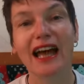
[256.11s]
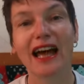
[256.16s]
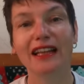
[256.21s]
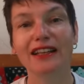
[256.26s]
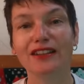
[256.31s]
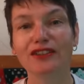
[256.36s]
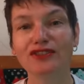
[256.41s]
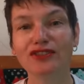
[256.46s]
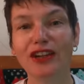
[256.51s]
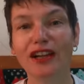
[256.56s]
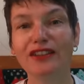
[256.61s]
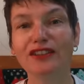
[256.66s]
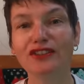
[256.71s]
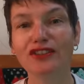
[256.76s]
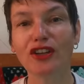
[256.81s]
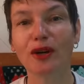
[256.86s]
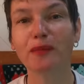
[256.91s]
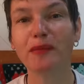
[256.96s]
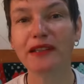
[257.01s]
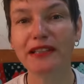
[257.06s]
And I'll try and
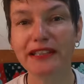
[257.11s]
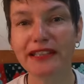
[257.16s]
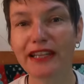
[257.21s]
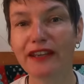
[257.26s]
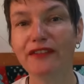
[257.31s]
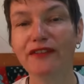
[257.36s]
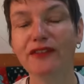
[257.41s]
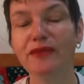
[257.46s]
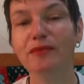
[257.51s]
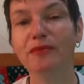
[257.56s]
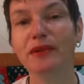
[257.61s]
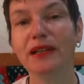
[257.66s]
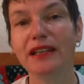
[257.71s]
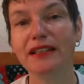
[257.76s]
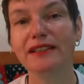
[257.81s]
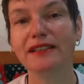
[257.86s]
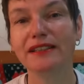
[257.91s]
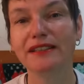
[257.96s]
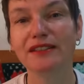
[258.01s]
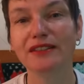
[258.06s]
stop in different
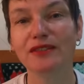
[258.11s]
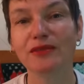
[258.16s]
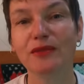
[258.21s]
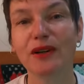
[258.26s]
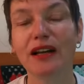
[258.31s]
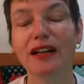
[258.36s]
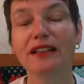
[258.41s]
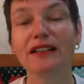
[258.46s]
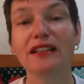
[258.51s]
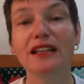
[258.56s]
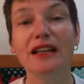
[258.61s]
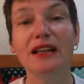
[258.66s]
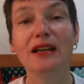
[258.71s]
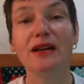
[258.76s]
places as well.